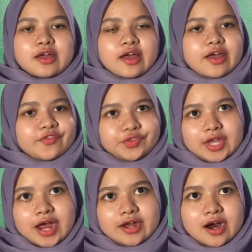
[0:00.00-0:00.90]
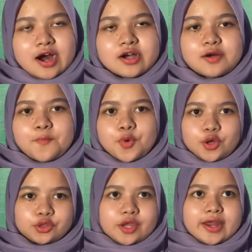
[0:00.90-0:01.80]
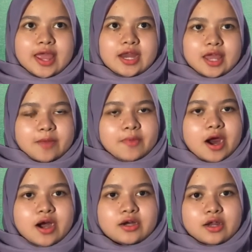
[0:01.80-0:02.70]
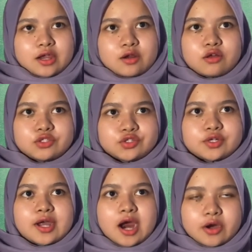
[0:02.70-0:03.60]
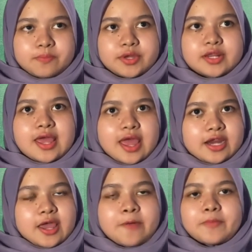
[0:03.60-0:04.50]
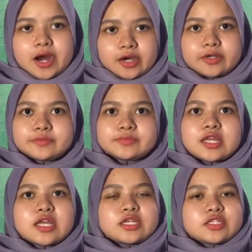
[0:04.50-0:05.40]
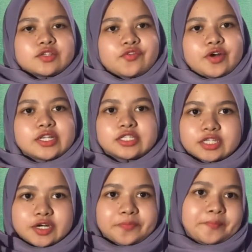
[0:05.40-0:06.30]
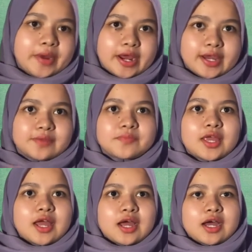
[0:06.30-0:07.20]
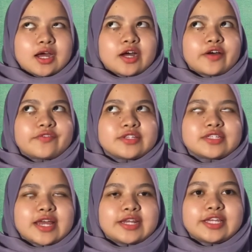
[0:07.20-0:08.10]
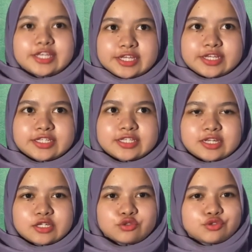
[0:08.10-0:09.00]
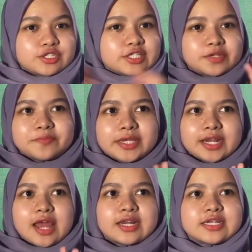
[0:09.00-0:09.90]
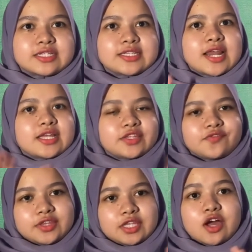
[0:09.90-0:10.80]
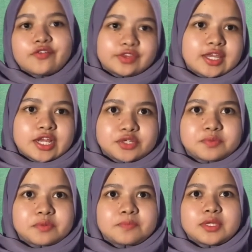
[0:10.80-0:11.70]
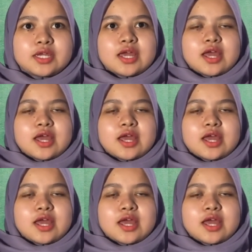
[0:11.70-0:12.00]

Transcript: FTIR, proton NMR, and also carbon NMR. So for the third part of the study is to determine the selectivity of THPP.